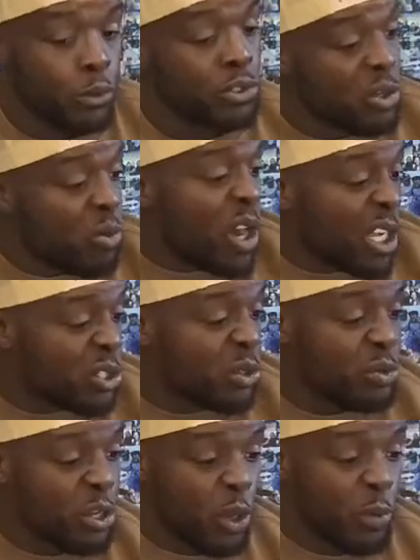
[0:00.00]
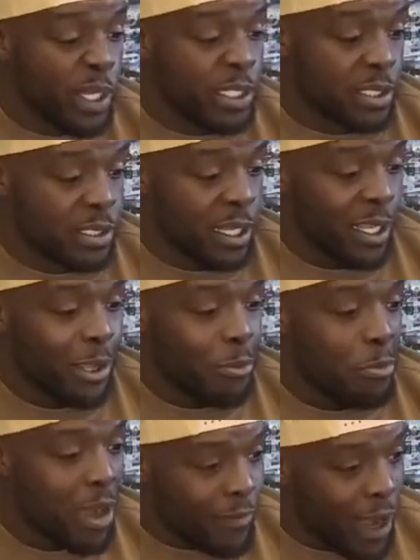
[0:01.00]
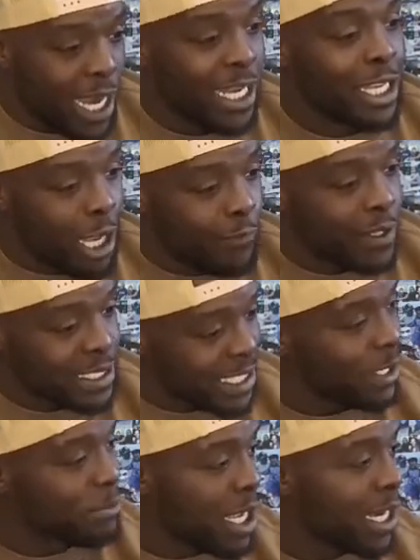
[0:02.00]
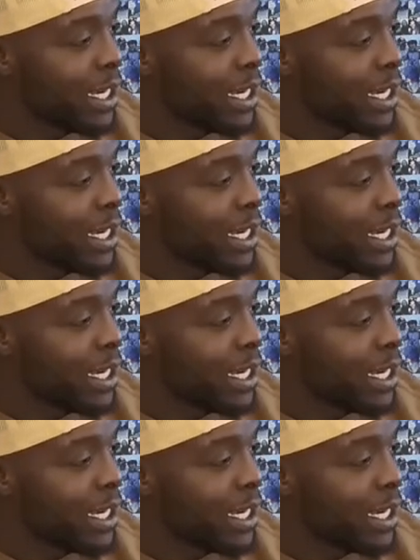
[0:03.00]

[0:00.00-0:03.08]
then also what I do know is I love a team